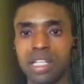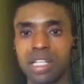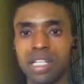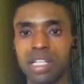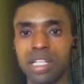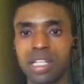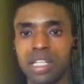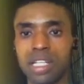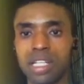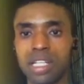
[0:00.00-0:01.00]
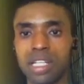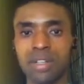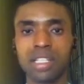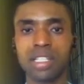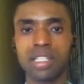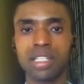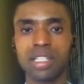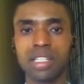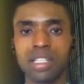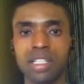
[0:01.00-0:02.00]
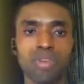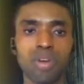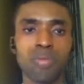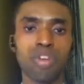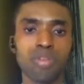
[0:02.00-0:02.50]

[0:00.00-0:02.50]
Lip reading: it again. It's going to pop up.